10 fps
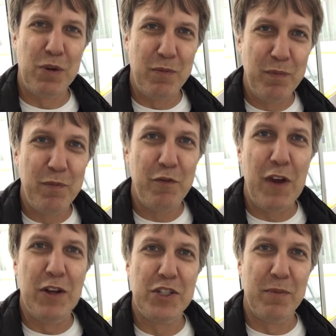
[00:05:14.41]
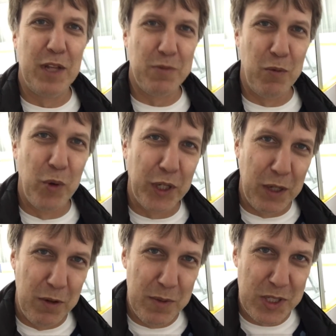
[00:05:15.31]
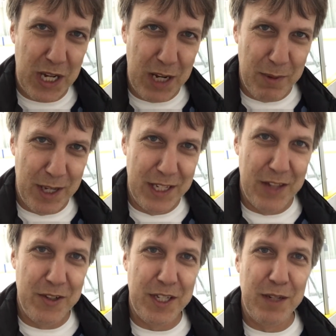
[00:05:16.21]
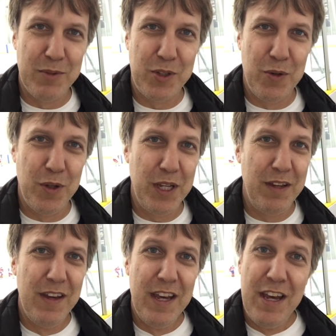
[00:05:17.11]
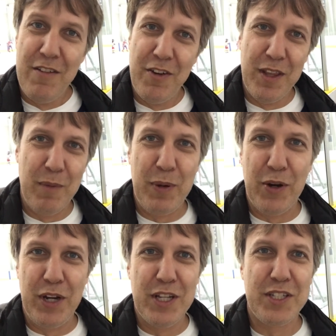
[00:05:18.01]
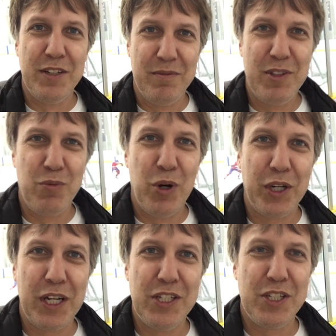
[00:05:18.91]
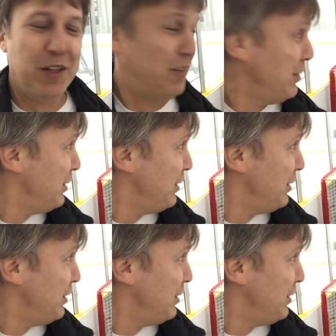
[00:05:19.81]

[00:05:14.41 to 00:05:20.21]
We've found something that's been working. We've been standing behind the other team's goalie for the periods, and it's working, so